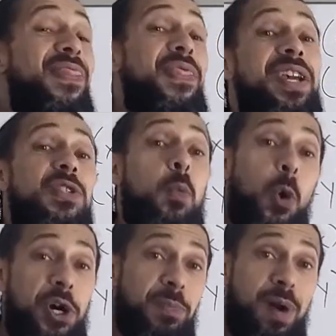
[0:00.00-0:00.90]
this
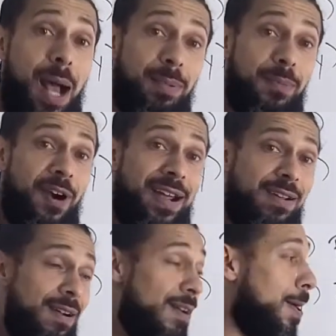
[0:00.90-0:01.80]
word problem right
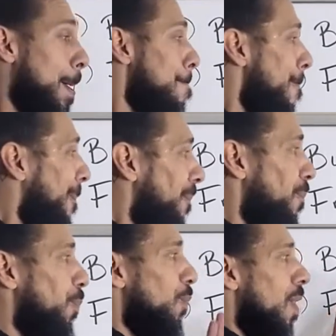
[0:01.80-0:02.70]
here.
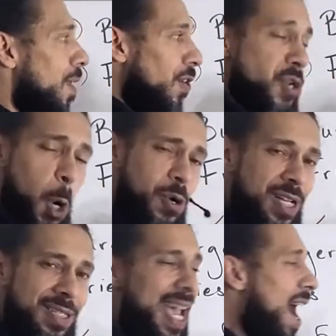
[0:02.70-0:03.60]

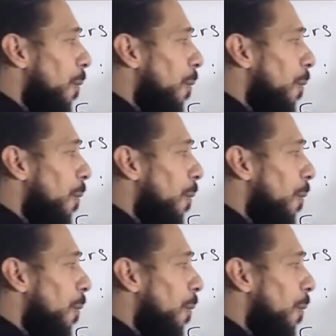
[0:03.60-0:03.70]
Notice how